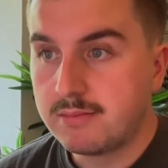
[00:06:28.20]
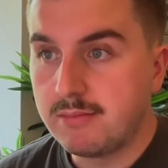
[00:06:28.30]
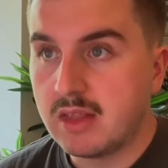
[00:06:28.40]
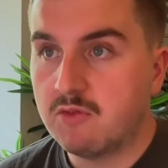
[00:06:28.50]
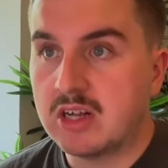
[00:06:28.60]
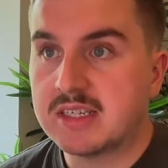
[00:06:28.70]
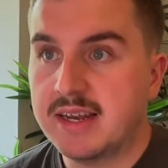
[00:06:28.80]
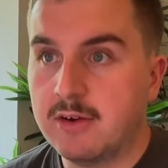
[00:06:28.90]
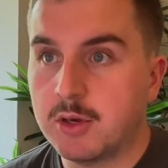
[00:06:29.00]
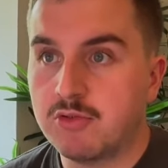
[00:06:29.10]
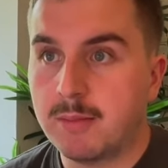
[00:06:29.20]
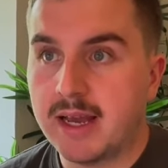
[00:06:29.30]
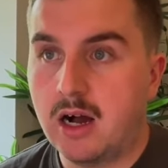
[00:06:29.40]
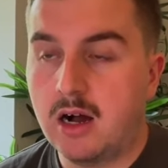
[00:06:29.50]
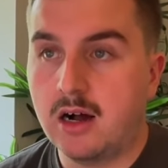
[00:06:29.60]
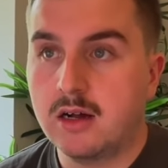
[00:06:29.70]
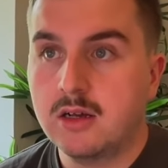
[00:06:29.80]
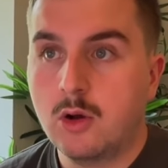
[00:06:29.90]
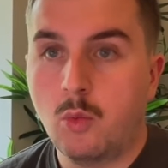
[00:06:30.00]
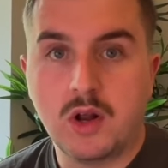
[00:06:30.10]
Right, so now you probably are
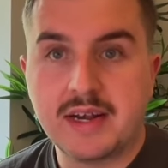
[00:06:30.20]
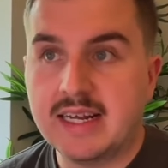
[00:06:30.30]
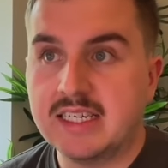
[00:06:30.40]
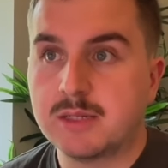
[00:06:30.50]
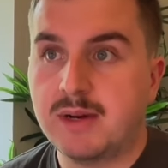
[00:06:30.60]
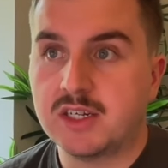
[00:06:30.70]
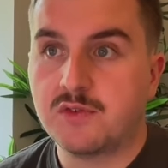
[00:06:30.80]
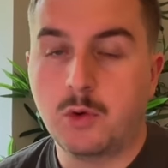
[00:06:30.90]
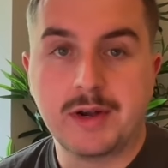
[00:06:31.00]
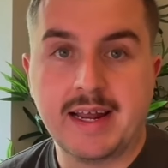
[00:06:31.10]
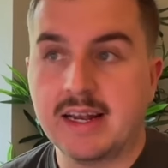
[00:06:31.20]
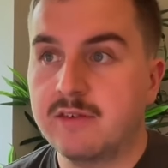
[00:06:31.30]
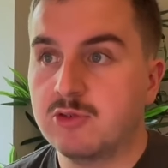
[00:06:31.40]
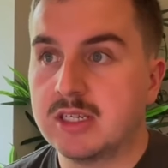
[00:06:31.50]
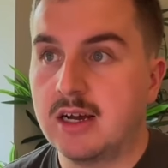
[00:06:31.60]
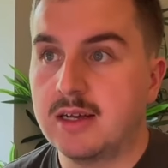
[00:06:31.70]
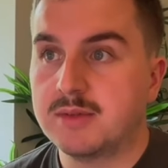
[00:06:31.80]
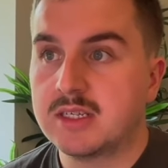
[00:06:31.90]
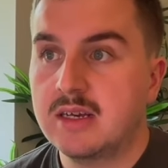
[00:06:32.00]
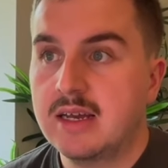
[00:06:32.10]
1-day dispatch, 4-day delivery
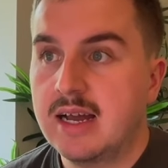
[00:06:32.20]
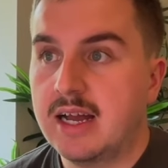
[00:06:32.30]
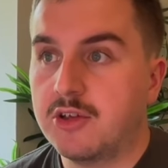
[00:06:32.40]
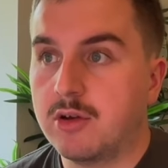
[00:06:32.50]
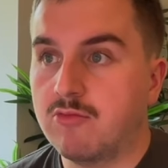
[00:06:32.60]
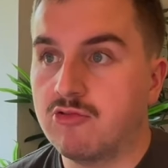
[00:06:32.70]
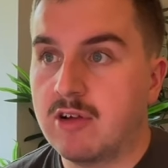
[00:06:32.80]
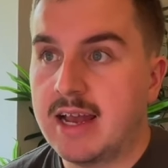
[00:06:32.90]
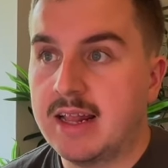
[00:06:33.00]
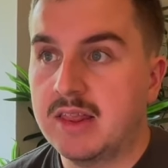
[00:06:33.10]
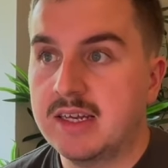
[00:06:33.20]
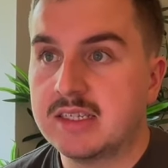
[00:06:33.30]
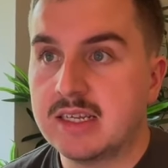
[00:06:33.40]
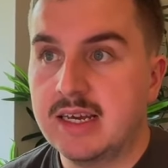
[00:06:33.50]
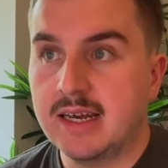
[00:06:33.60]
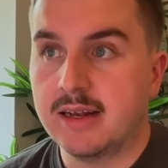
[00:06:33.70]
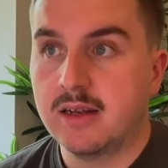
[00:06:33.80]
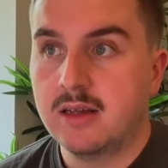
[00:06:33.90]
times, and you can rein this in.